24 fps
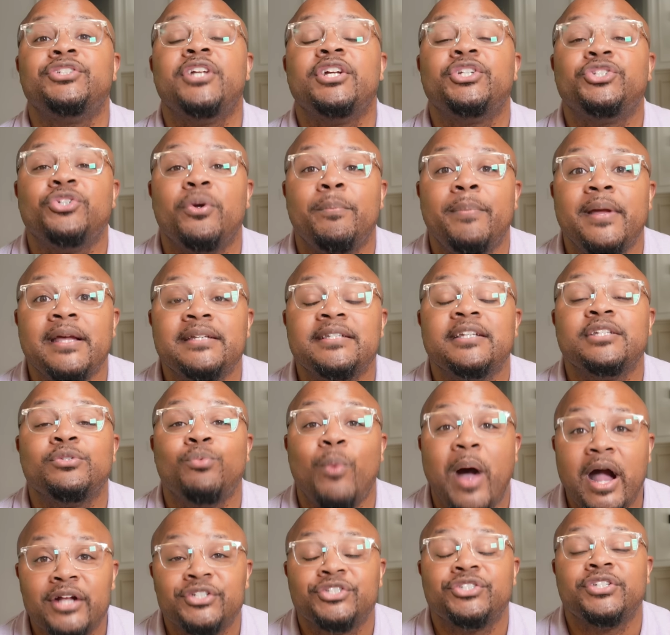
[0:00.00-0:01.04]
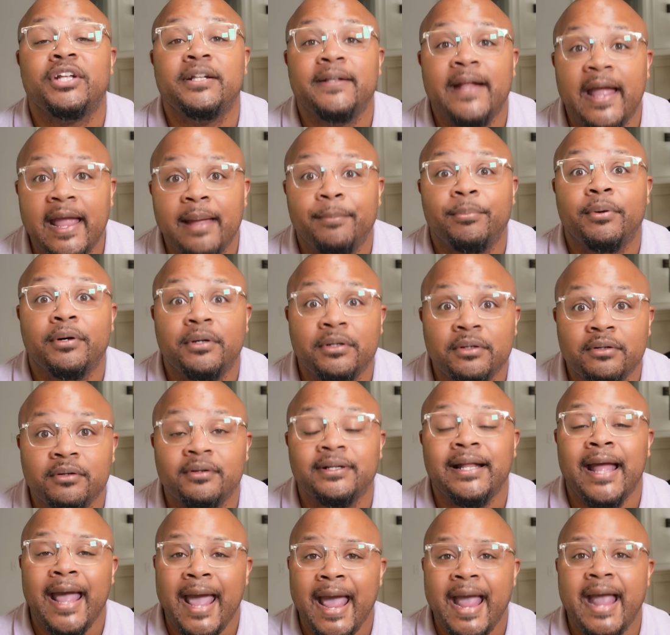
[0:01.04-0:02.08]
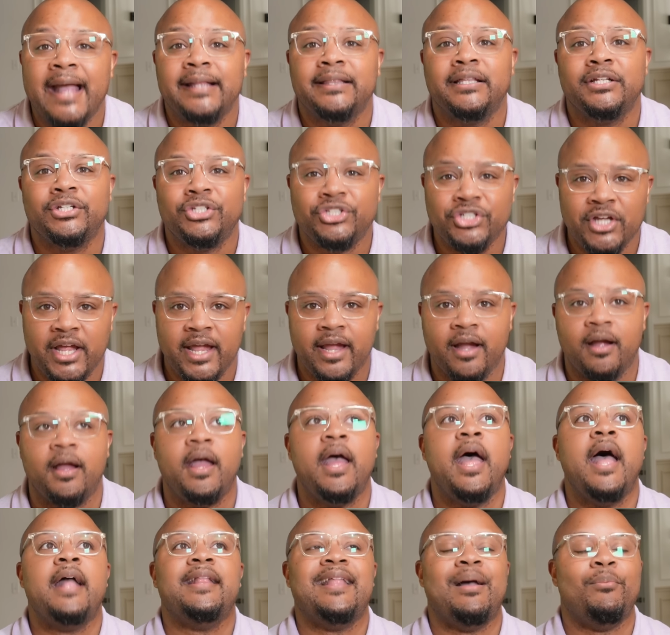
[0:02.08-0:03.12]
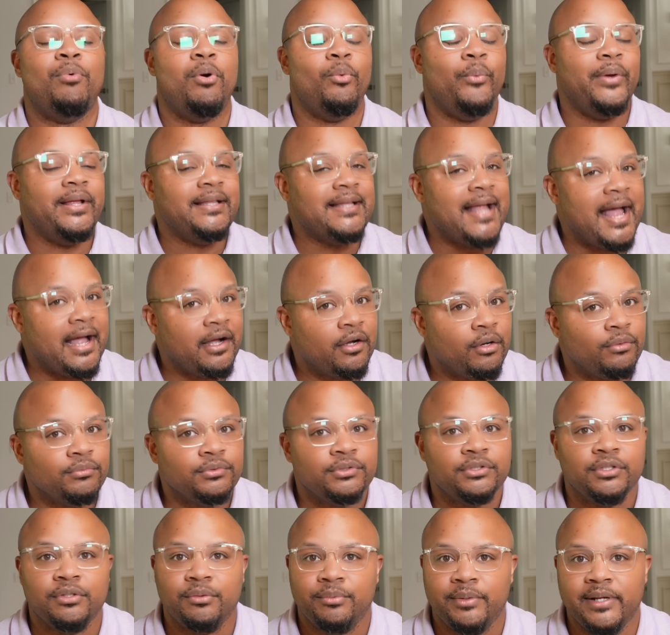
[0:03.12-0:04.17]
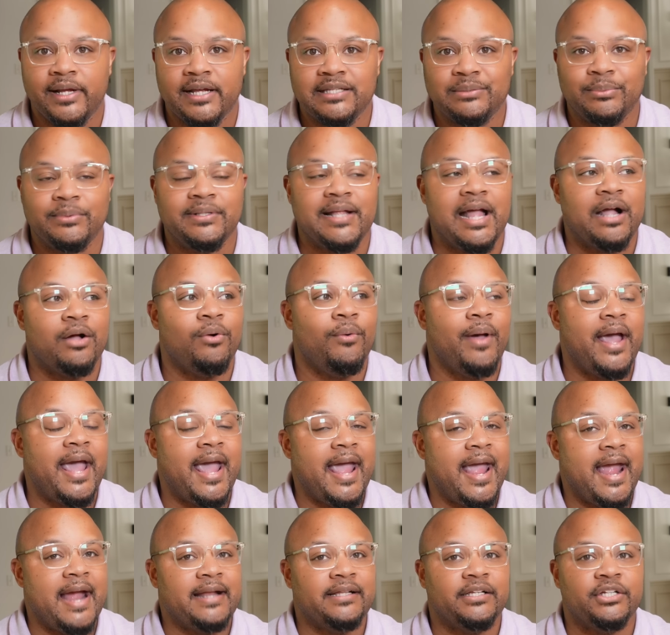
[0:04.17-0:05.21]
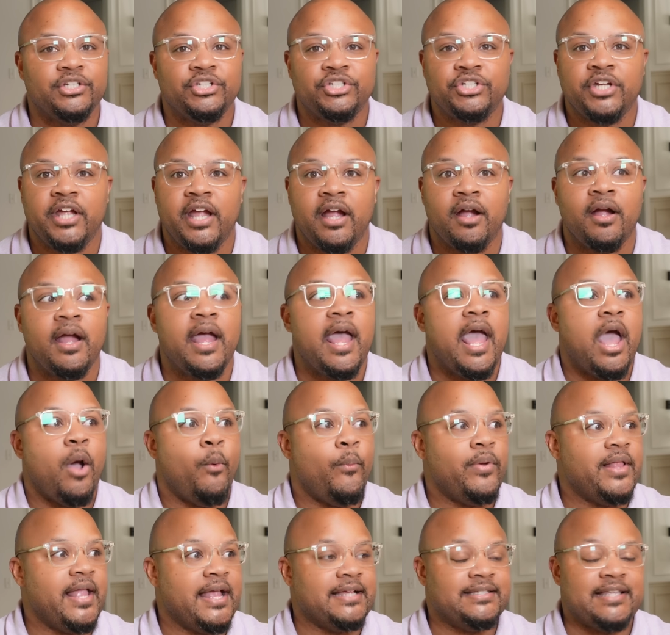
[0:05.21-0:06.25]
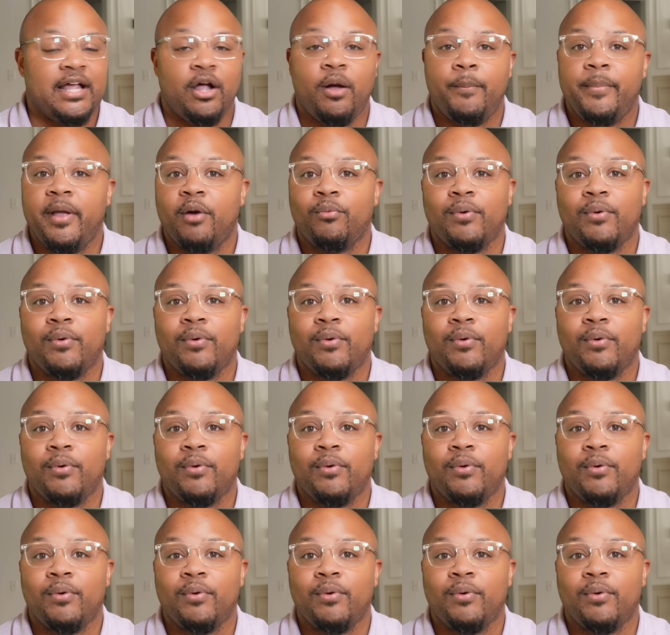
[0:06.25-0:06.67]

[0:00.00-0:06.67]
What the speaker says: that's your business. Watch the neighborhood. Add the chair. Now, what we're not going to do is we're not going to add the chair. It's not going to be a